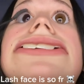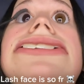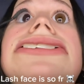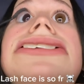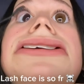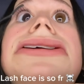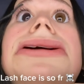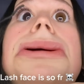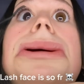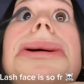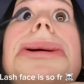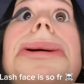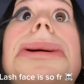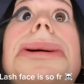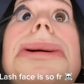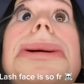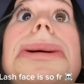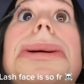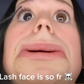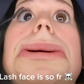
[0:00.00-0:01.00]

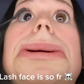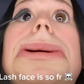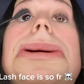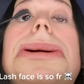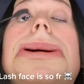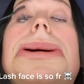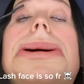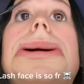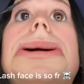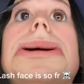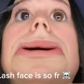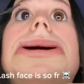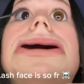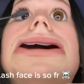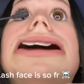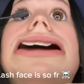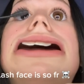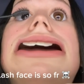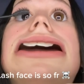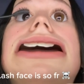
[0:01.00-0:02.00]

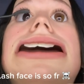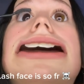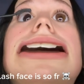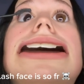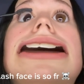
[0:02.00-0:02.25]
Nobody speaks.